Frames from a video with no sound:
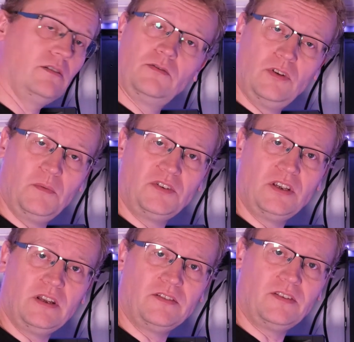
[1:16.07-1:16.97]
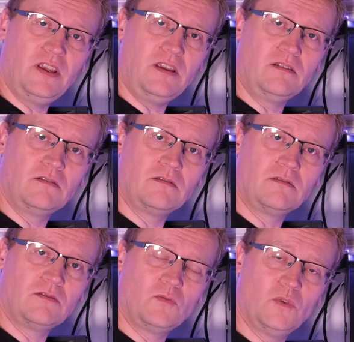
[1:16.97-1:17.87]
Dream Machine SE,
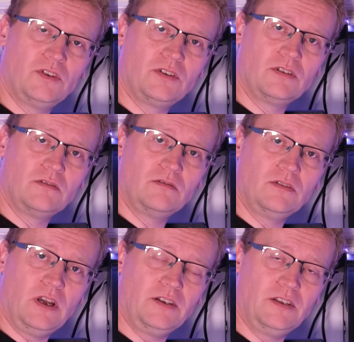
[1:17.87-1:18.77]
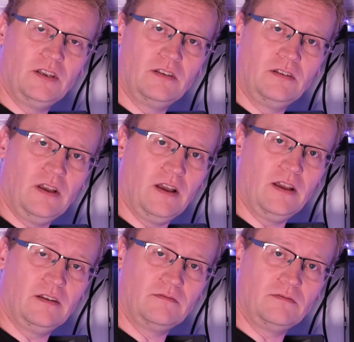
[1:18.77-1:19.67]
which I did
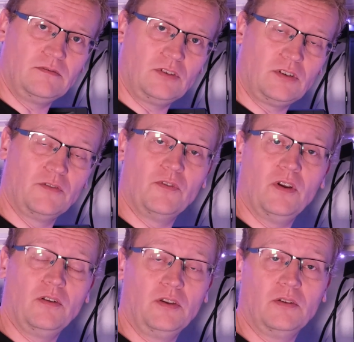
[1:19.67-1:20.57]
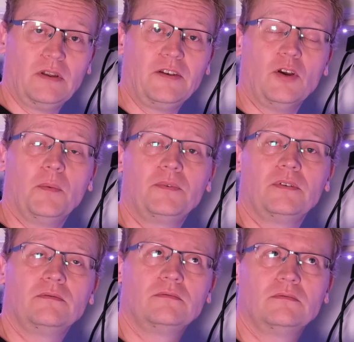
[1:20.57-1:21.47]

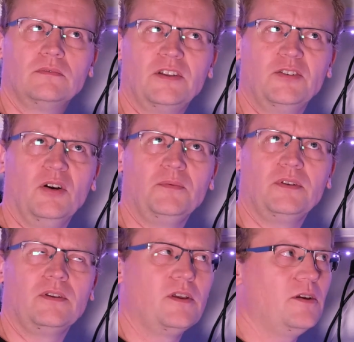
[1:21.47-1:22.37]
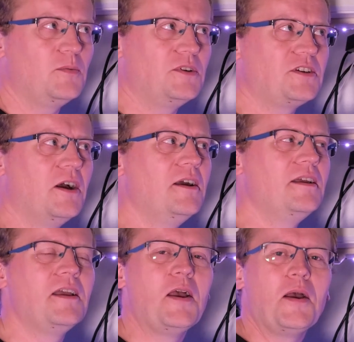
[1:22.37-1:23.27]
adopt, which
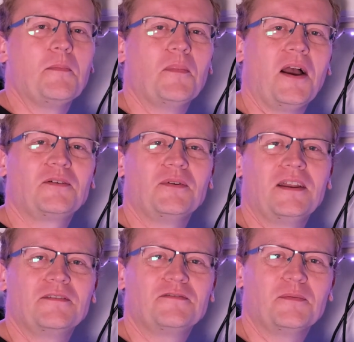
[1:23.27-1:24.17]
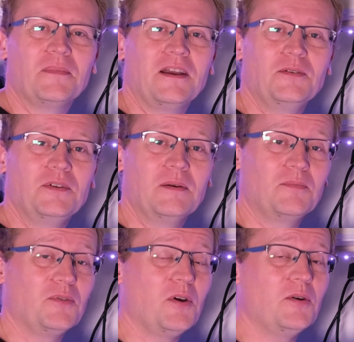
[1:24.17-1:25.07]
I migrated from my
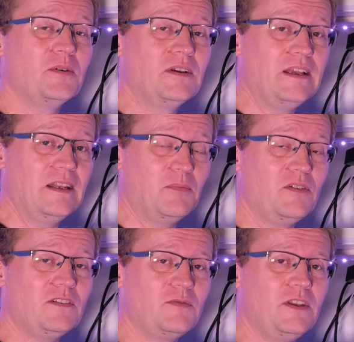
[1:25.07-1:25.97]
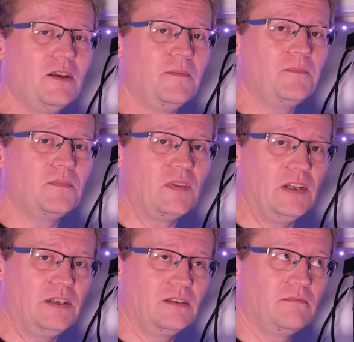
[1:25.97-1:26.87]
UDM Pro in a previous video,
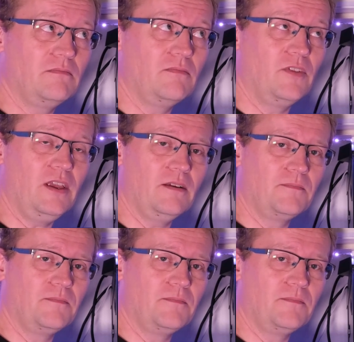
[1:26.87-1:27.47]
linked there.